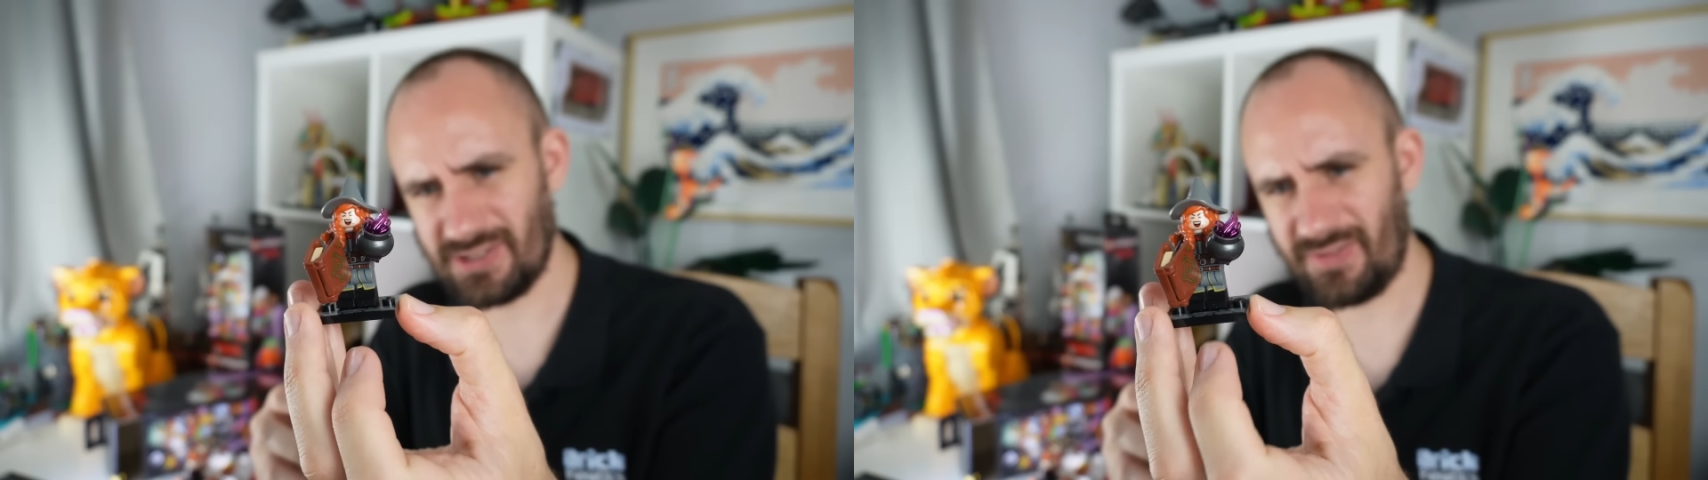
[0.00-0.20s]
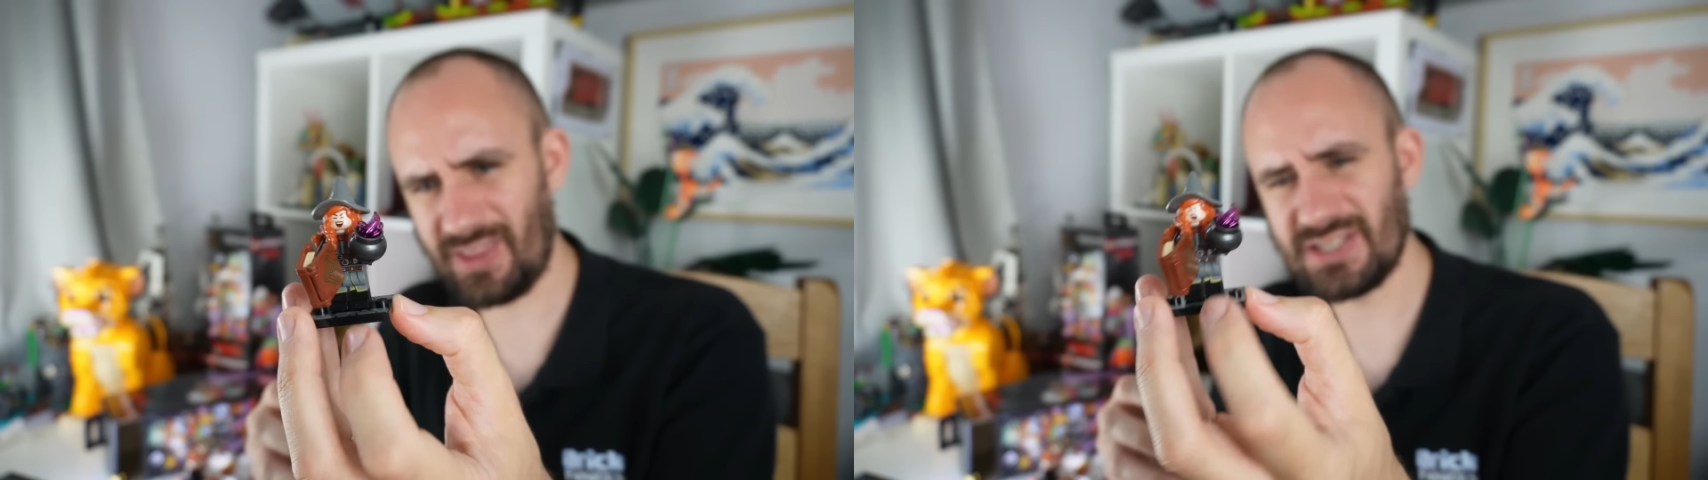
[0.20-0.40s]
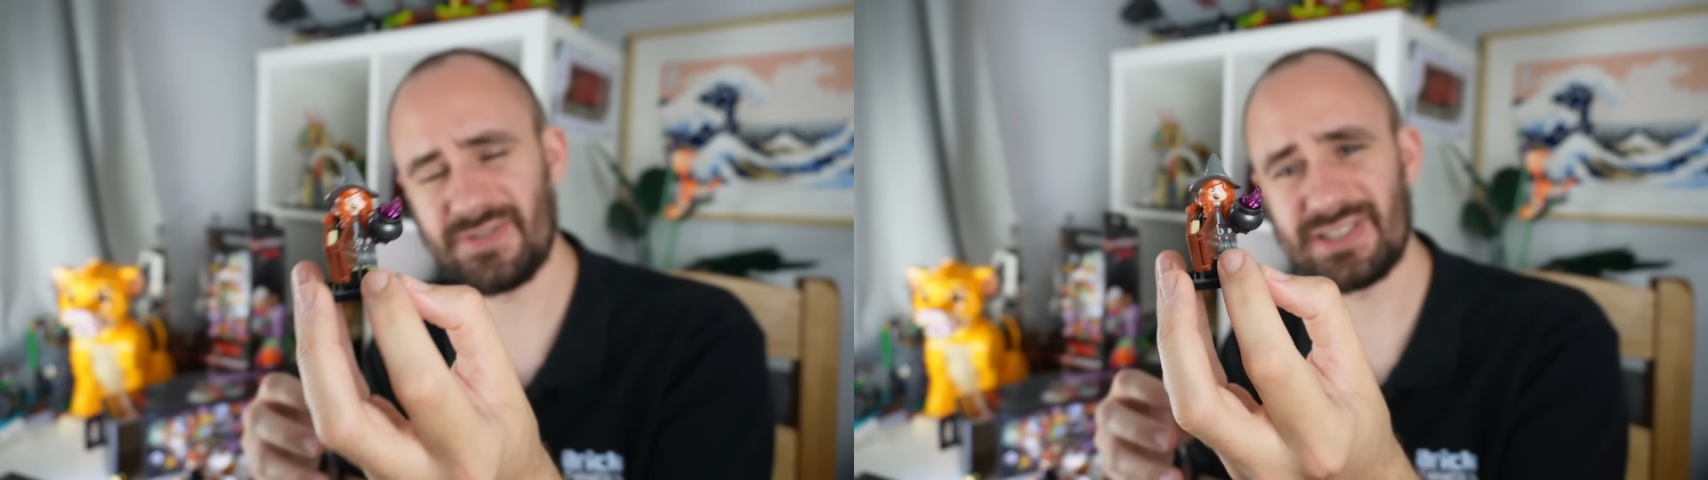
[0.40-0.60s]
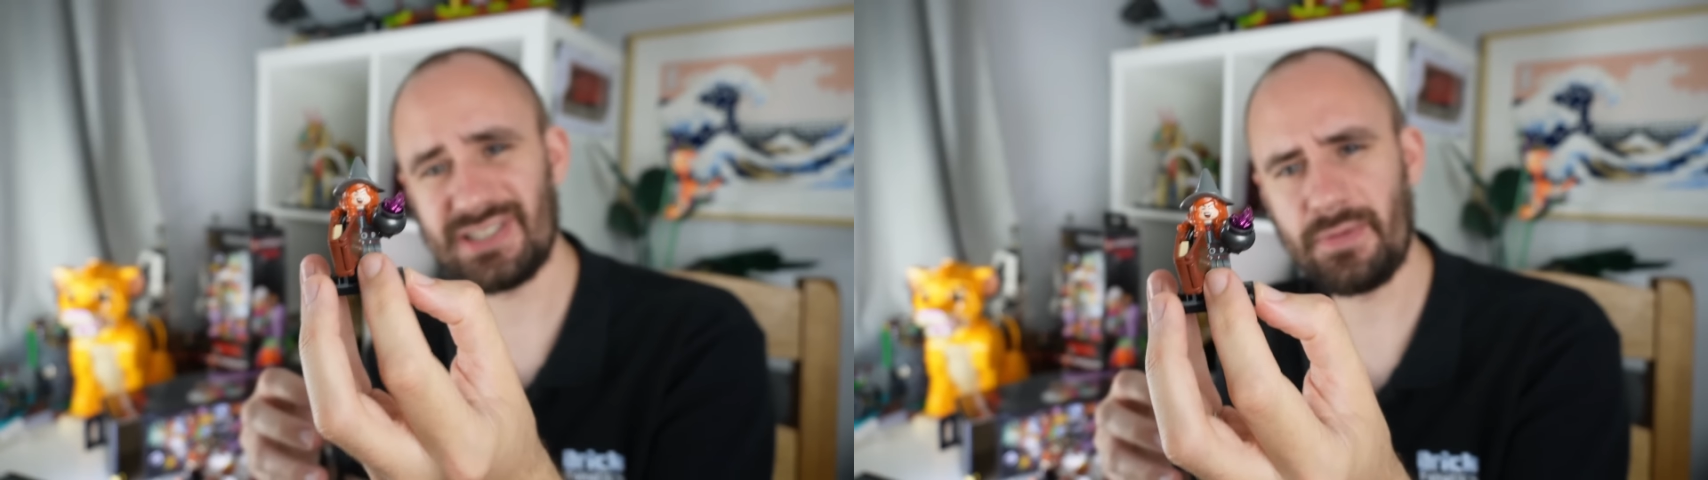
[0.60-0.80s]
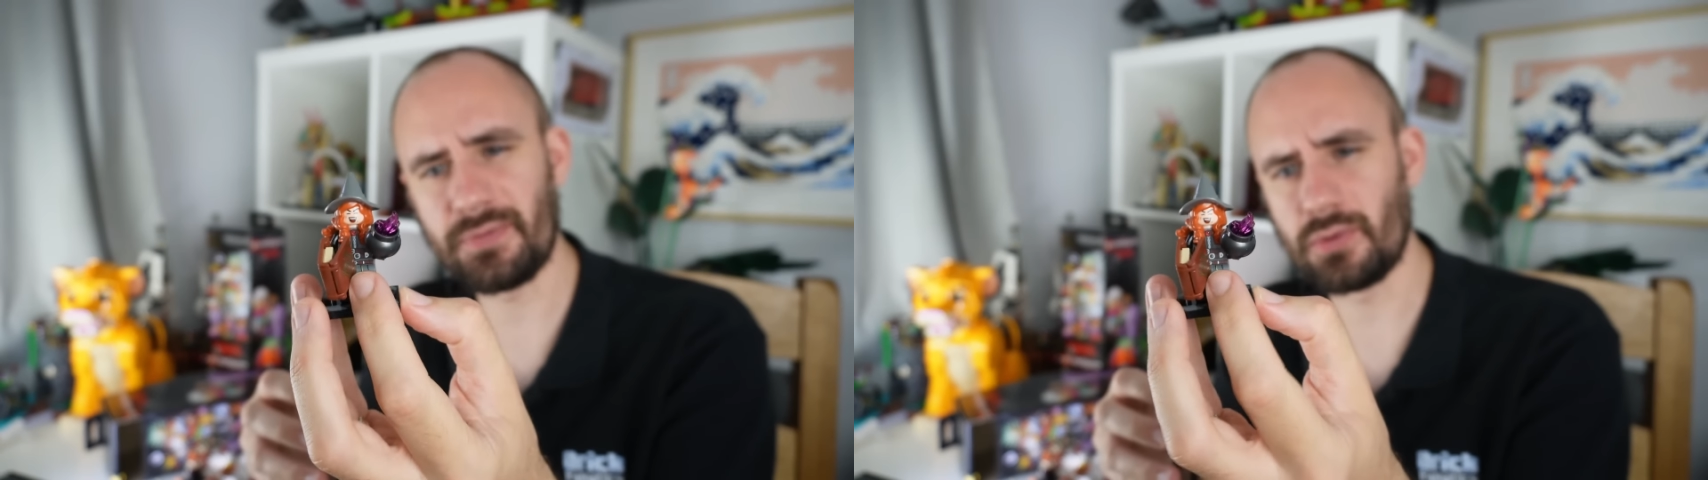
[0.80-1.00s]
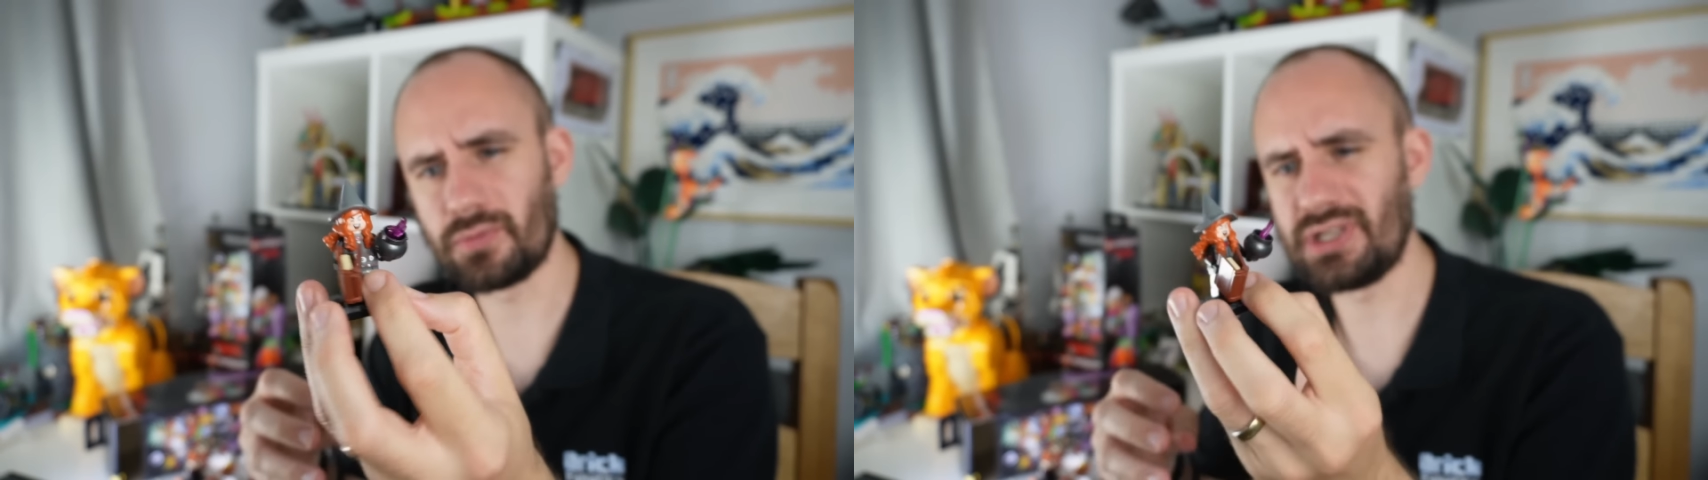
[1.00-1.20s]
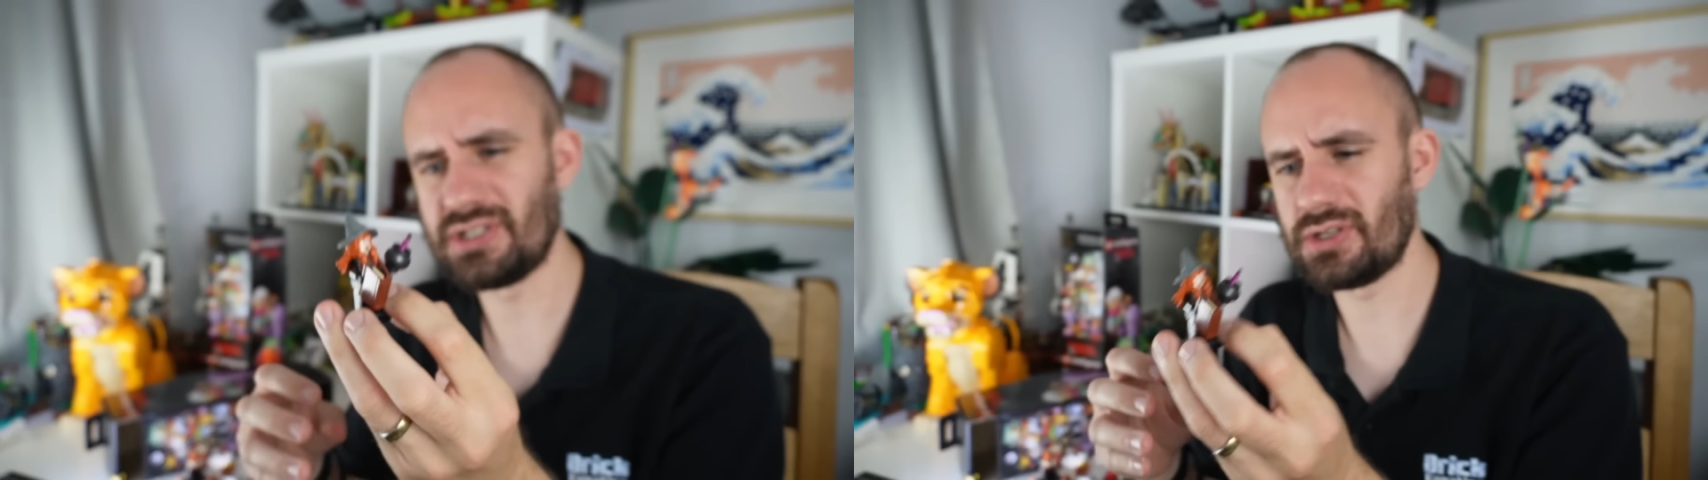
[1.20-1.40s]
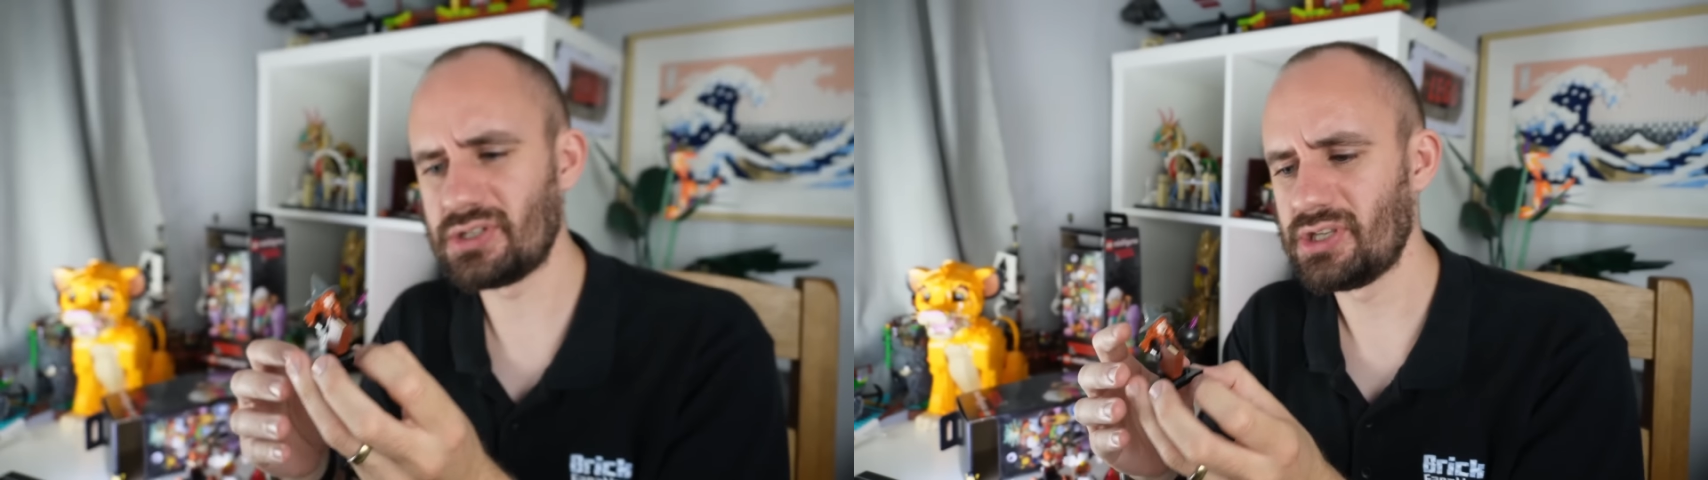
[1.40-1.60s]
of these for several
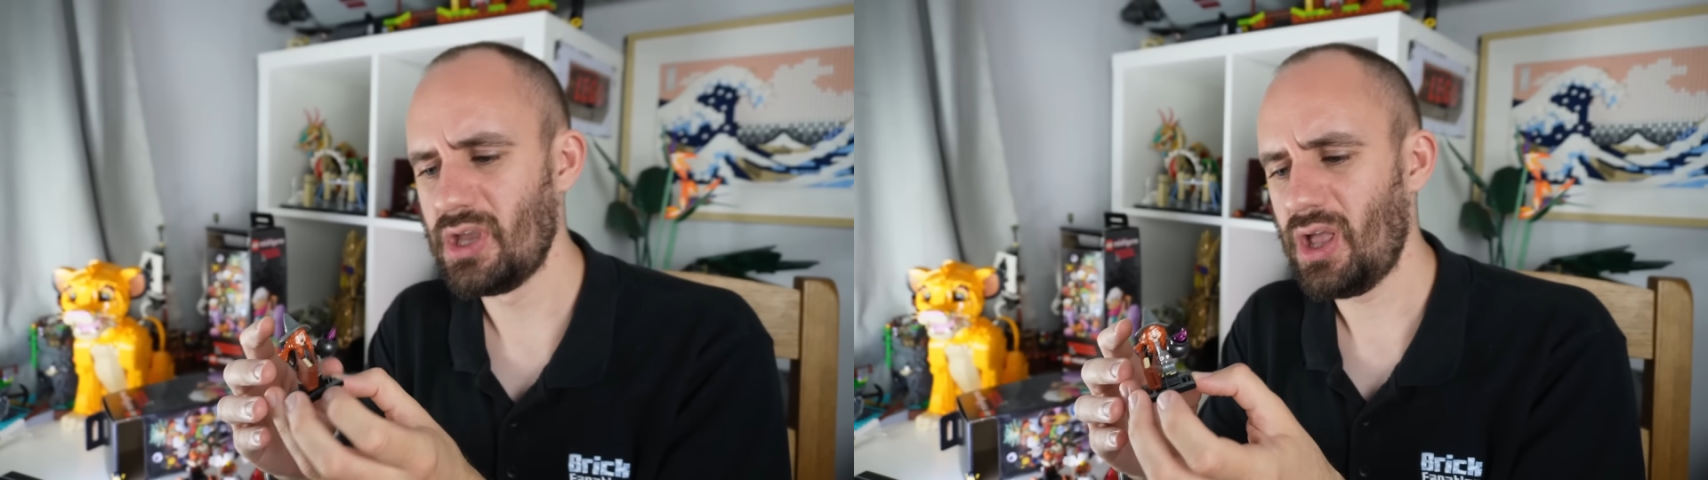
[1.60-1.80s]
reasons.